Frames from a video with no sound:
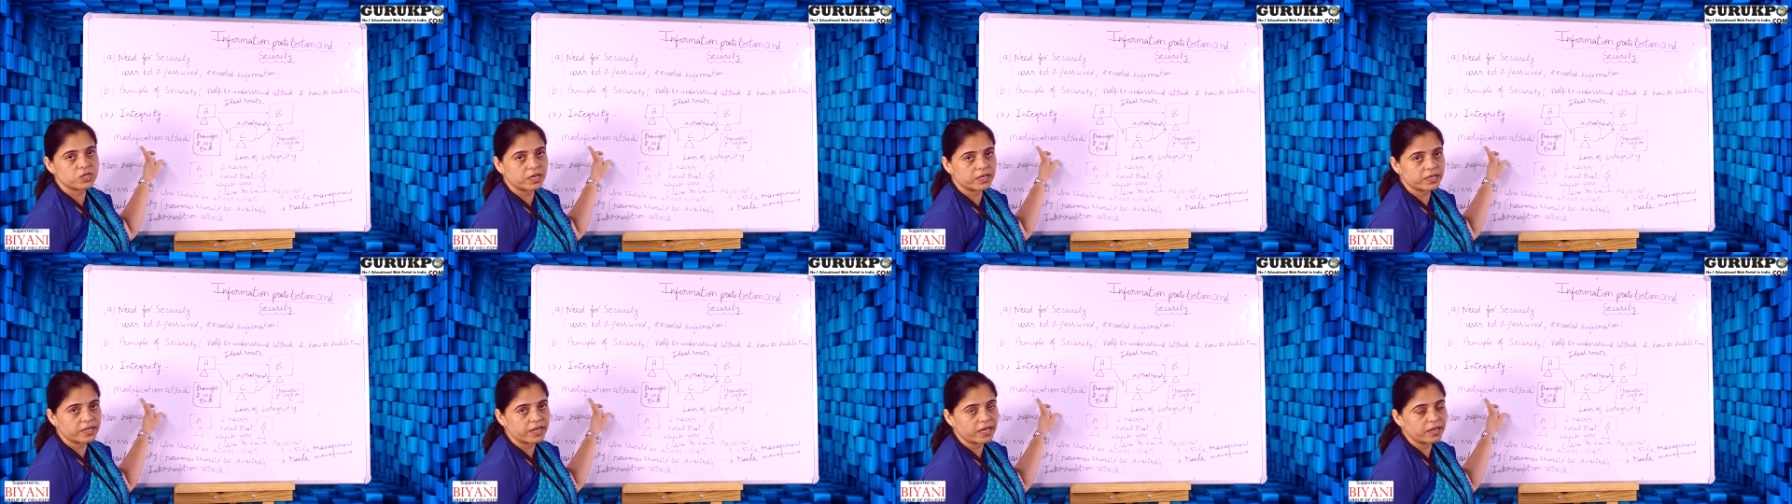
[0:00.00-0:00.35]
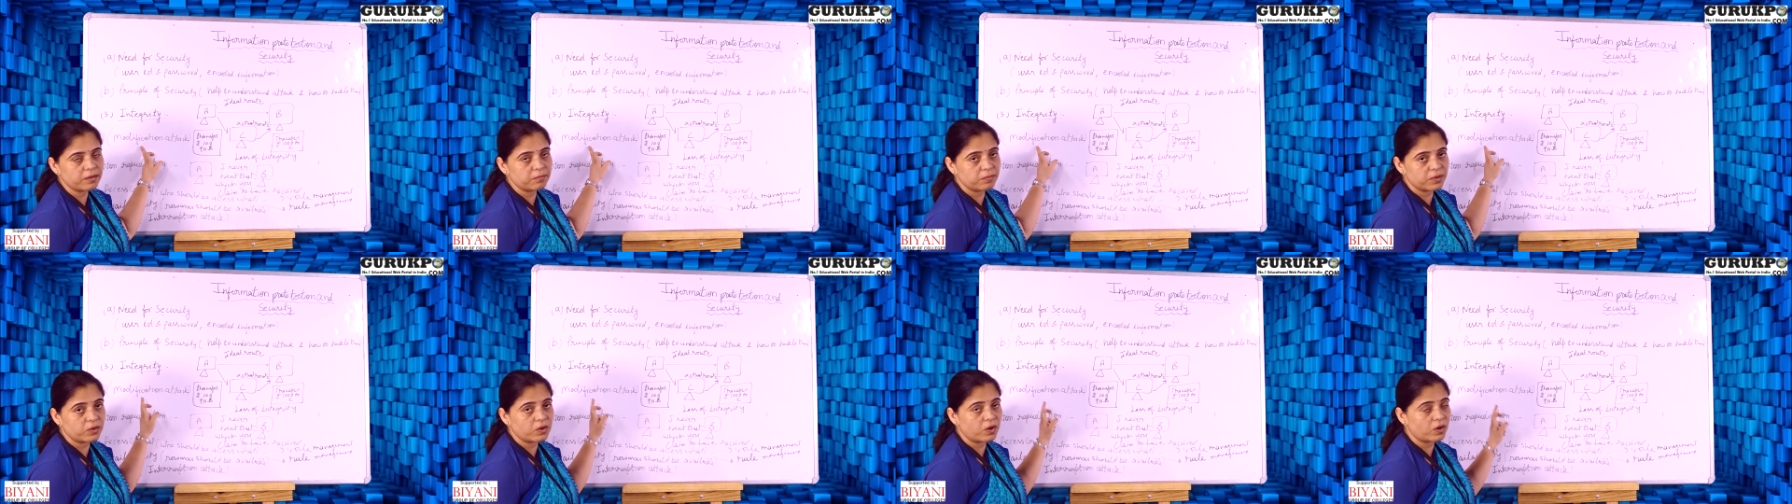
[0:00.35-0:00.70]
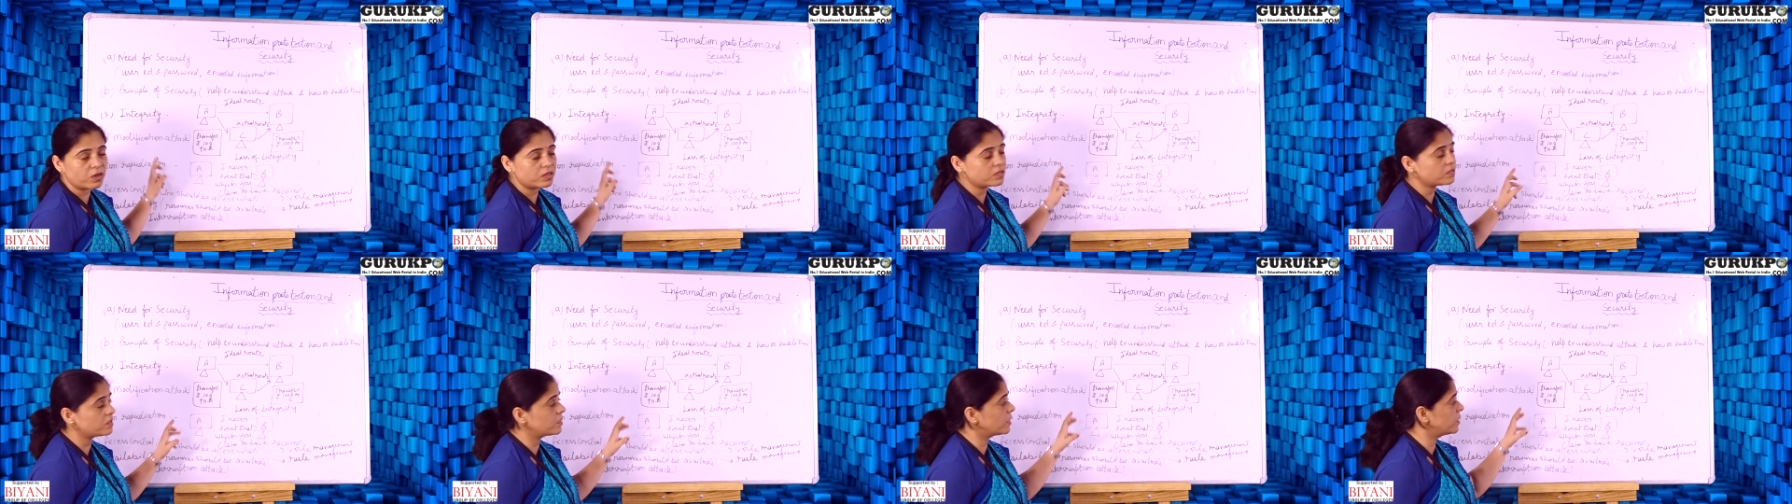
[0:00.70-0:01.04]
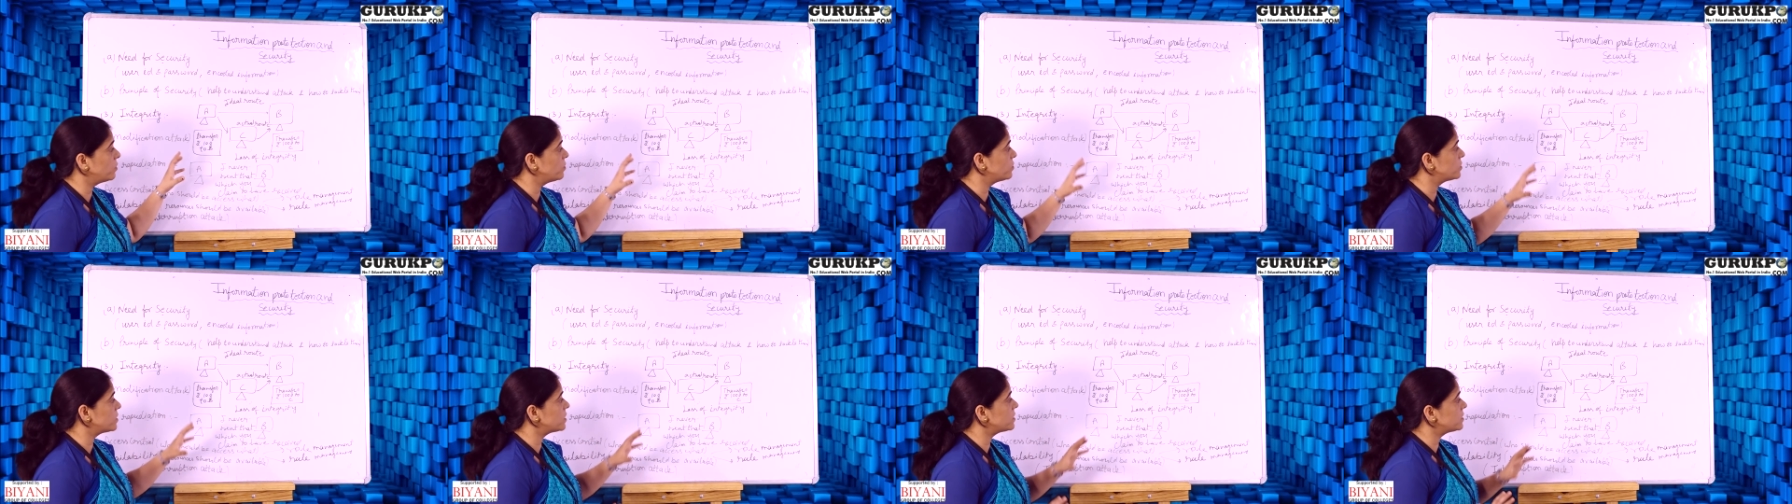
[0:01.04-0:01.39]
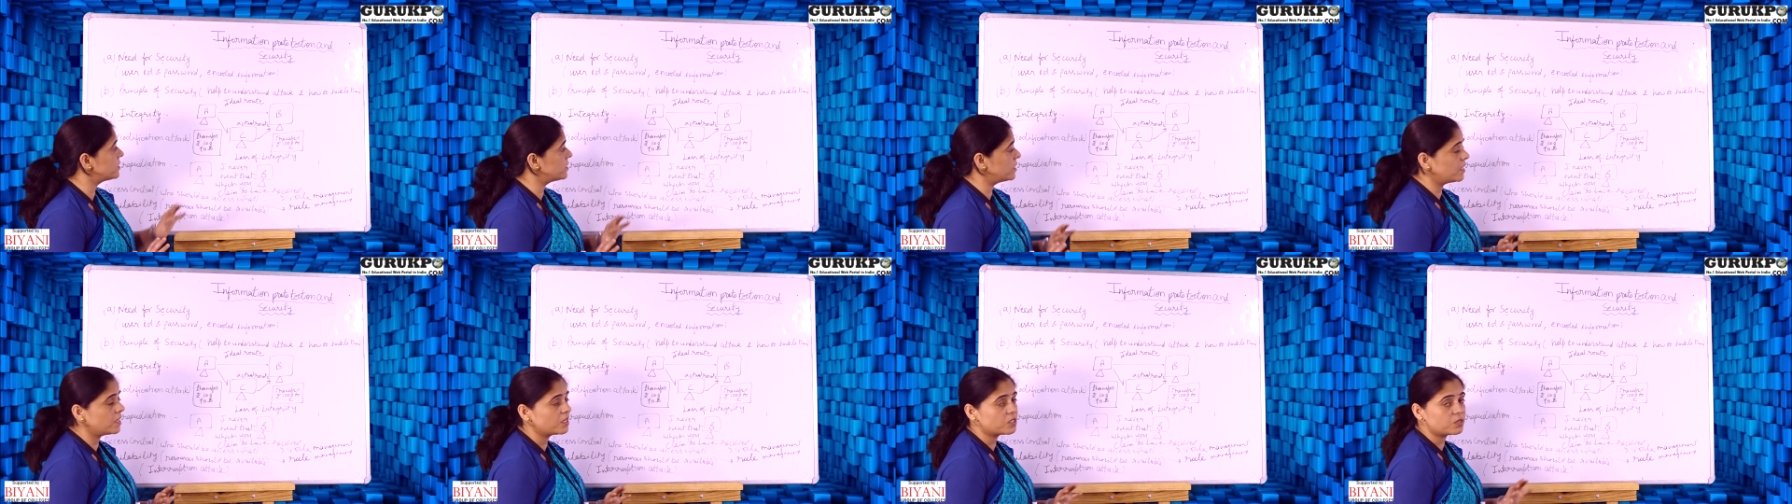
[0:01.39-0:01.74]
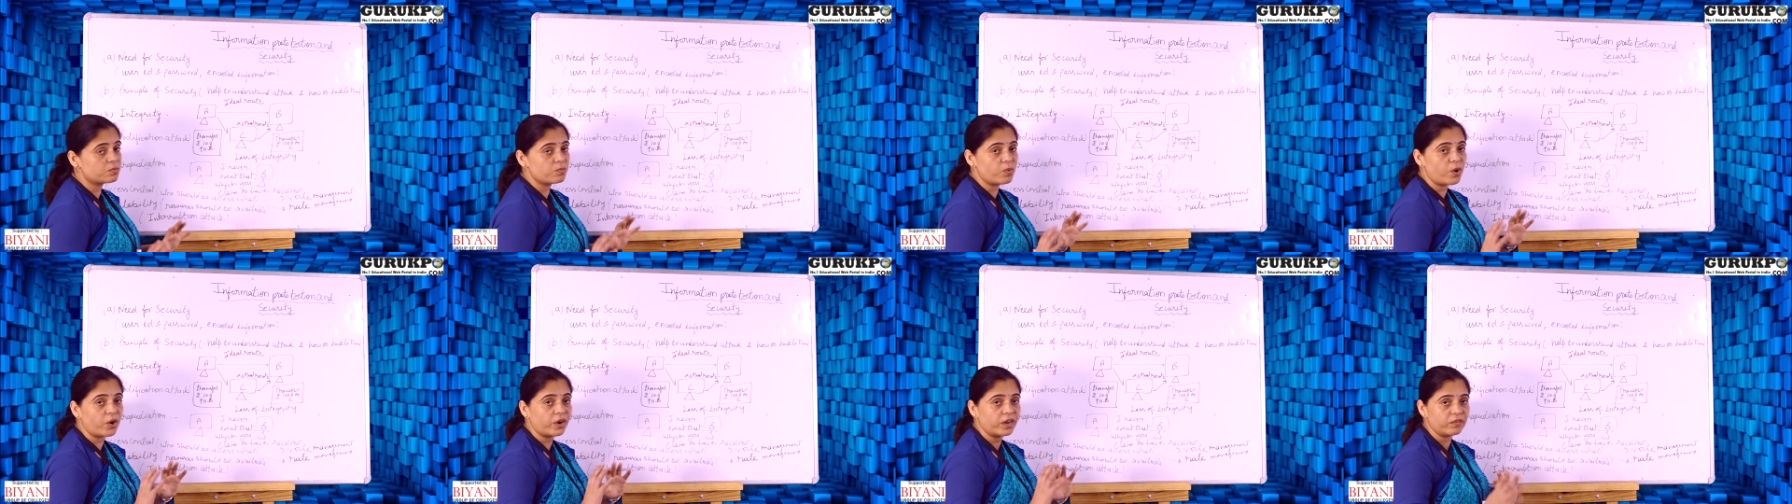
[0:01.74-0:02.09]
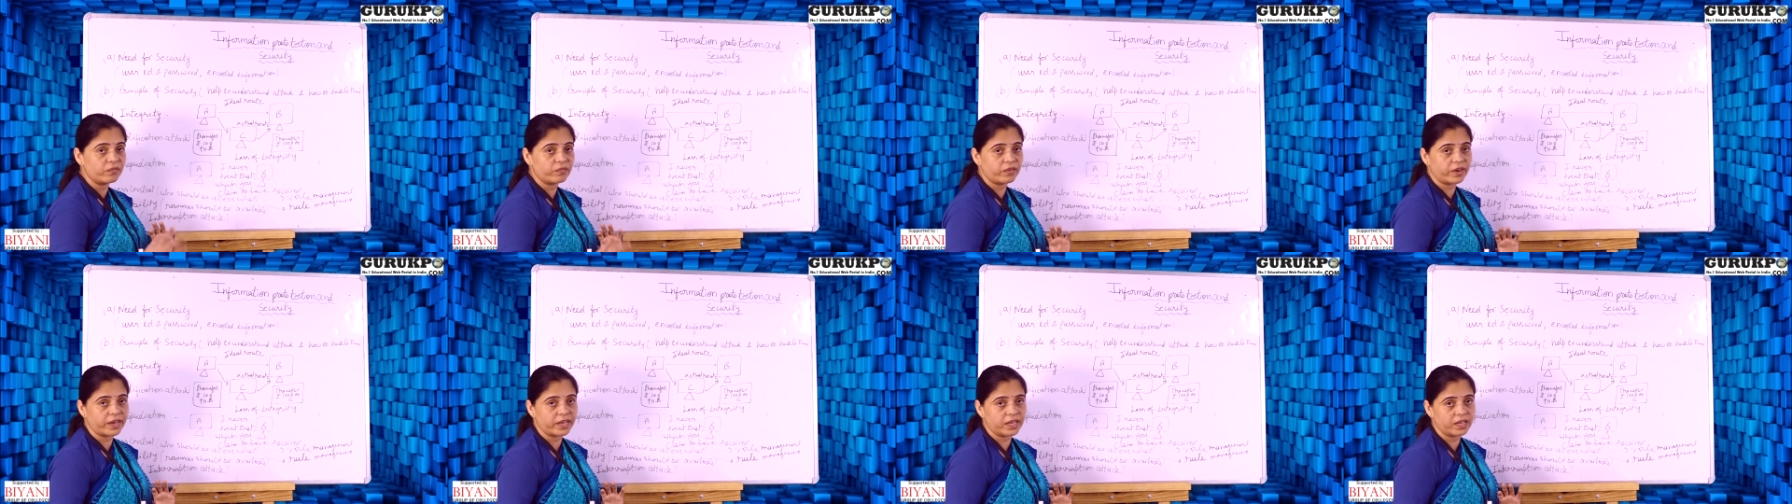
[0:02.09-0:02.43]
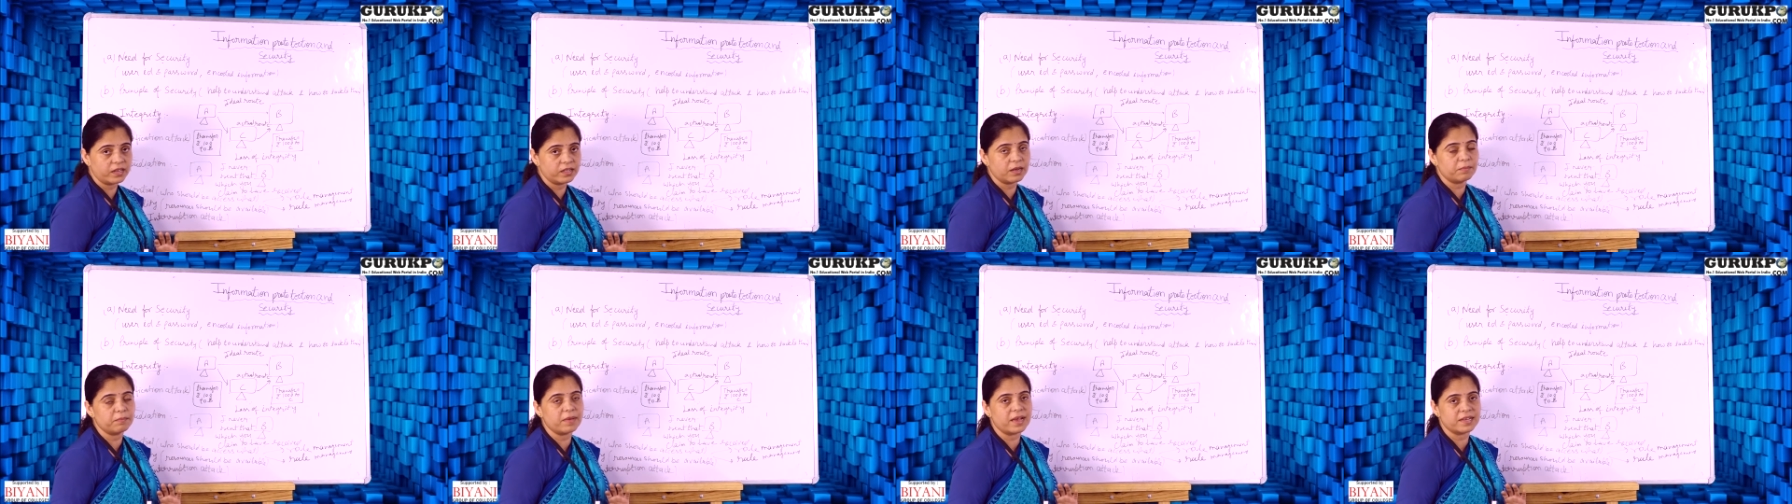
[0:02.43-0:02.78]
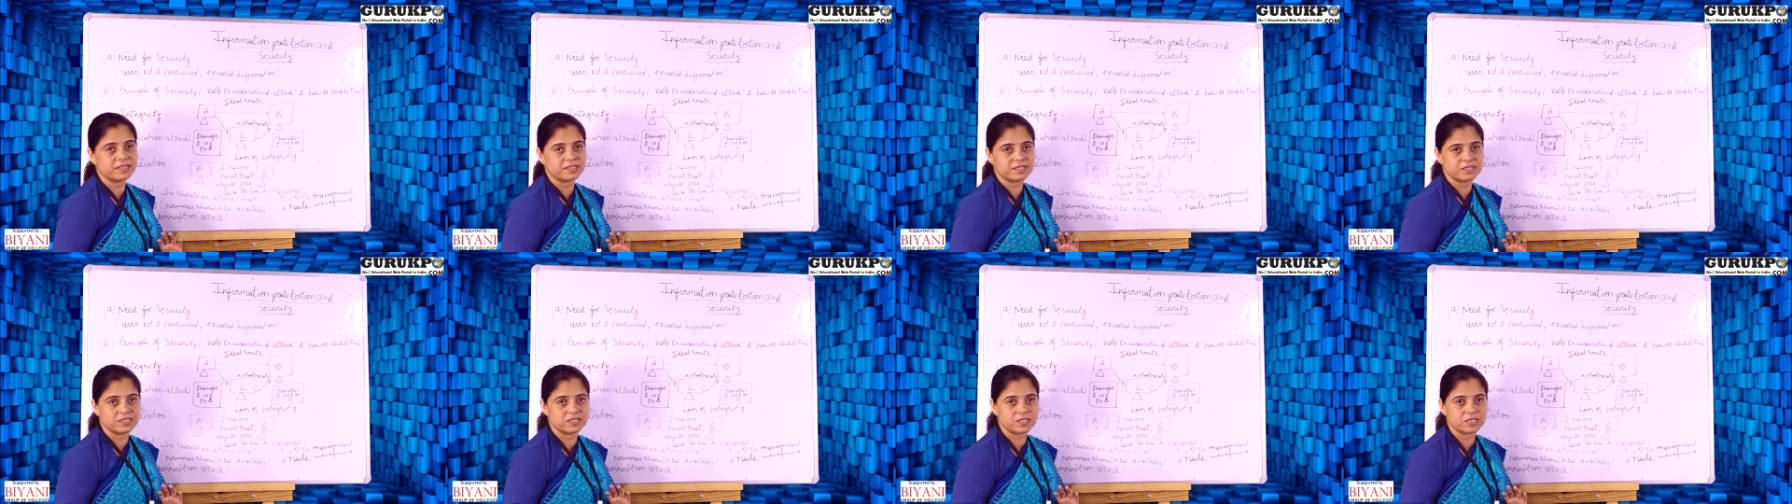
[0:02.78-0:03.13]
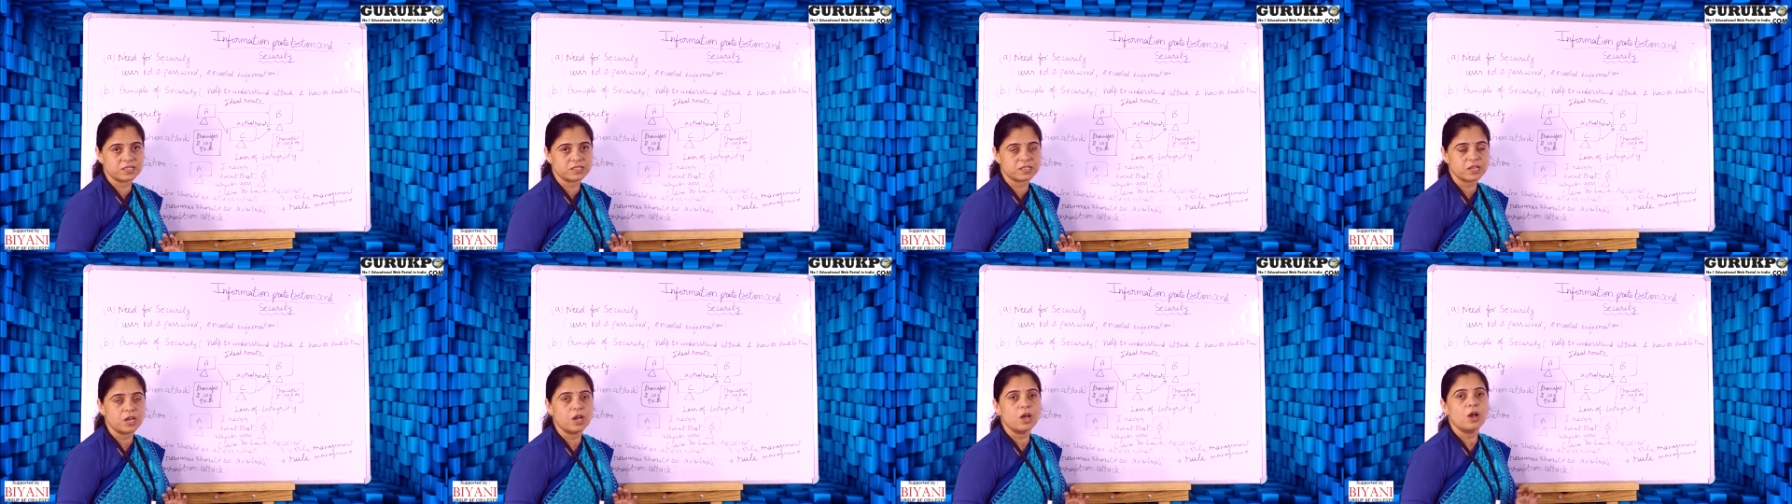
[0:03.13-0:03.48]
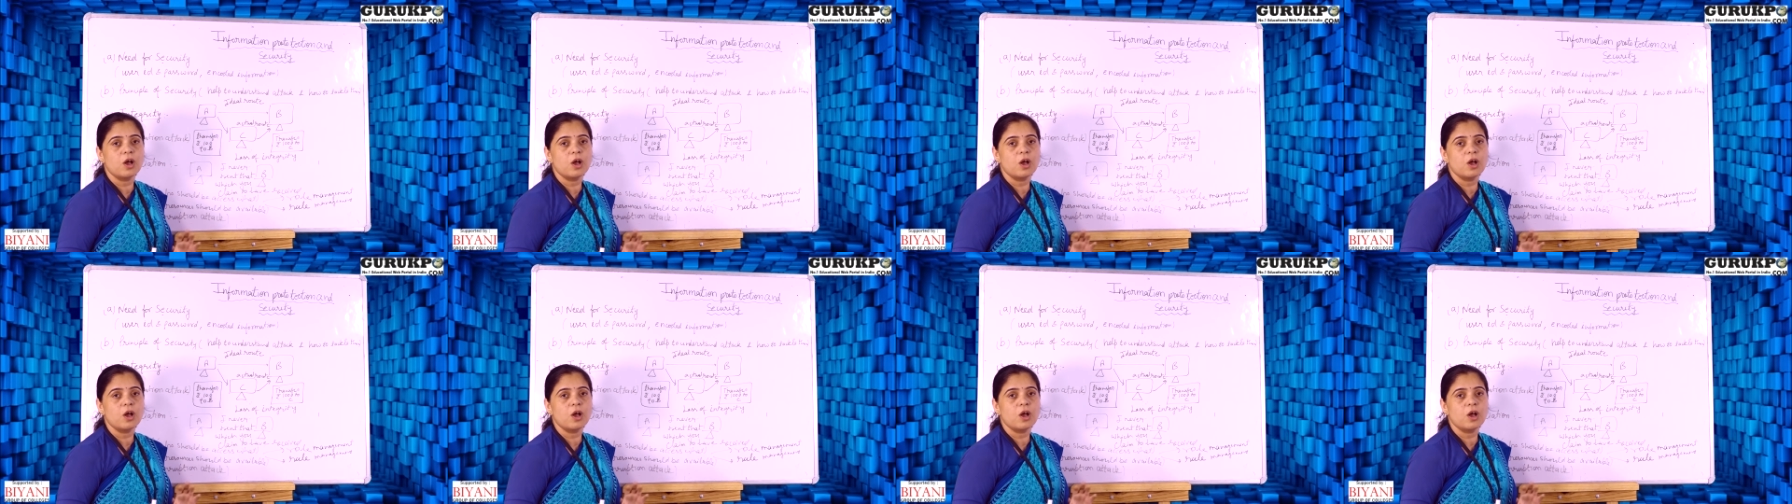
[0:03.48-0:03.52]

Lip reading: attack because the user C is modifying the messages,